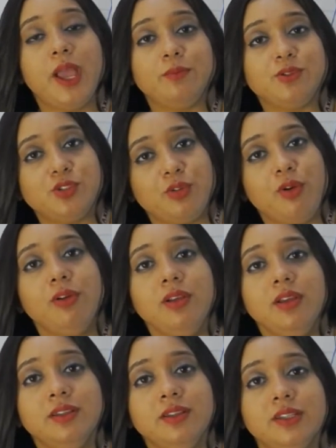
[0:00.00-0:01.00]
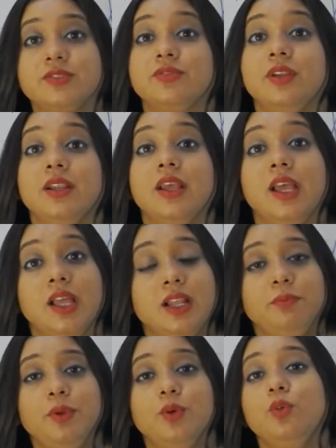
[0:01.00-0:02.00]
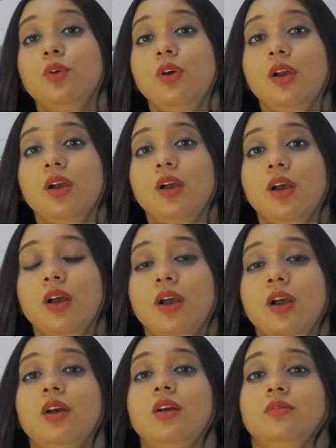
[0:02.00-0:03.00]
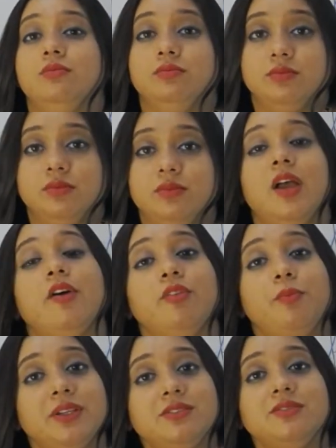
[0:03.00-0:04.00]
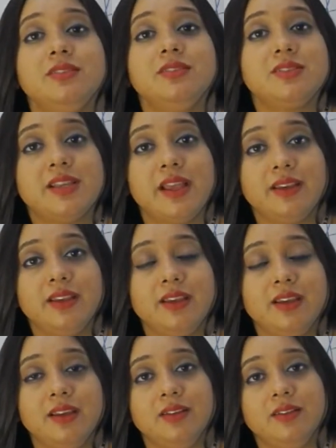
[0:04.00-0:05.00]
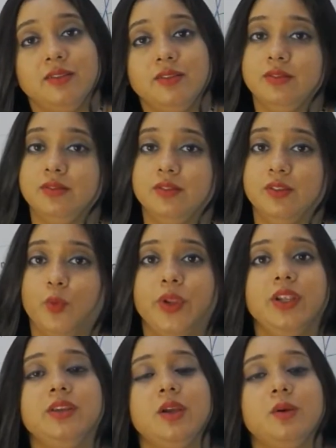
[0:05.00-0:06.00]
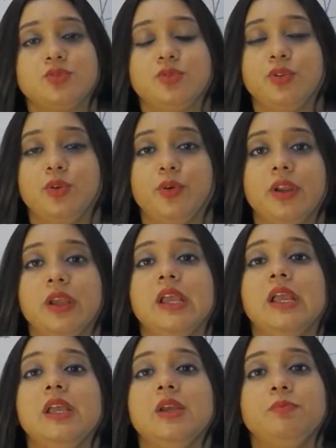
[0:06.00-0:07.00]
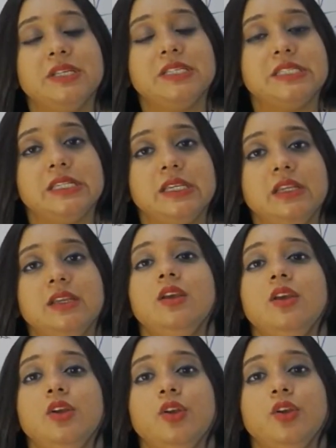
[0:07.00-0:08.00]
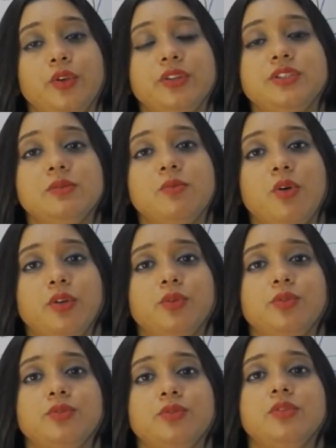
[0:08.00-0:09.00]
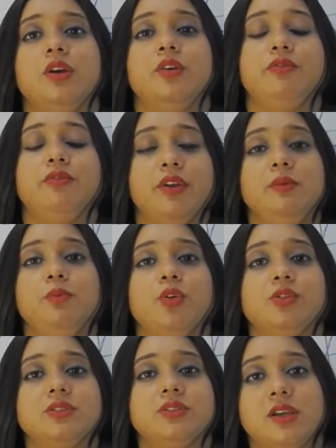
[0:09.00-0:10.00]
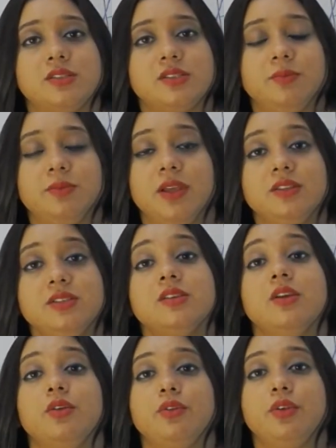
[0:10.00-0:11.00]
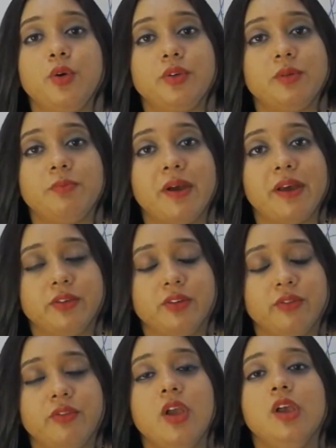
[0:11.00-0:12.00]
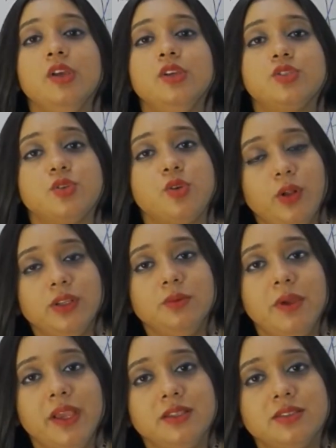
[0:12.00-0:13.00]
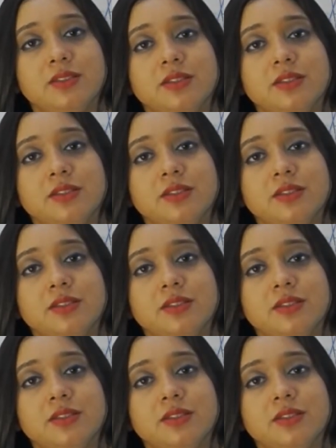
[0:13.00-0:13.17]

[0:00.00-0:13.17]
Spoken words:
sure this will help you have a better understanding when it comes to your PTE reading module, a very important task type, that is reorder paragraph. So all the best,